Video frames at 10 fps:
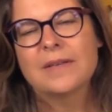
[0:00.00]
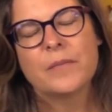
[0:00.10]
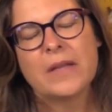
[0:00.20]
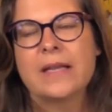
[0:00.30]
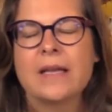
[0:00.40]

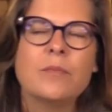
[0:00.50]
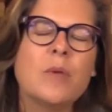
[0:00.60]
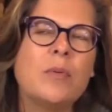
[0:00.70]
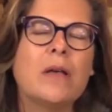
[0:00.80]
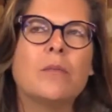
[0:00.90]
I guess
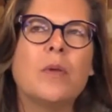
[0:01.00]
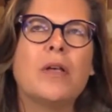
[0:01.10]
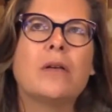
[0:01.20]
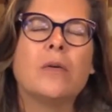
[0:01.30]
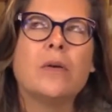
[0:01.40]
maybe I'll
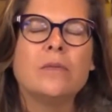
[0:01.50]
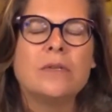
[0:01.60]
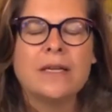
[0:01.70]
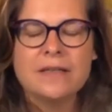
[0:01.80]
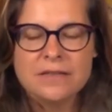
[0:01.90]
go
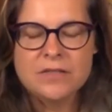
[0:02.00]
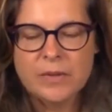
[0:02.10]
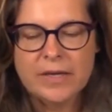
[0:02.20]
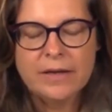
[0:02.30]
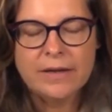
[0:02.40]
take it this
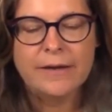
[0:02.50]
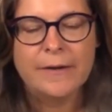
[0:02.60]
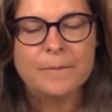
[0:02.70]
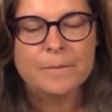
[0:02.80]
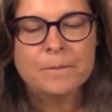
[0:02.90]
way.
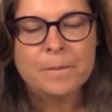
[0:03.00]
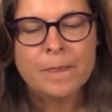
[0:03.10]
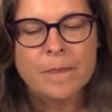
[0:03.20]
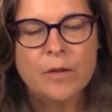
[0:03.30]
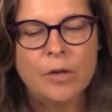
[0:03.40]
You know,